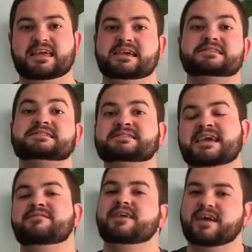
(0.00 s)
he is
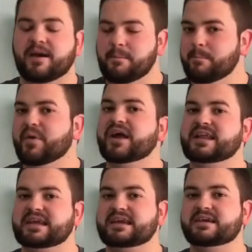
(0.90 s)
saving up
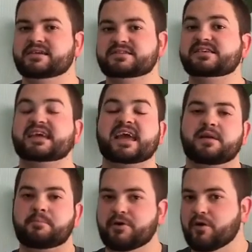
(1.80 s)
money to get
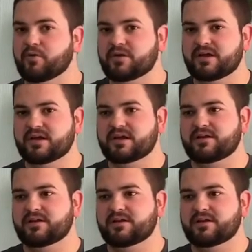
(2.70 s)
a boat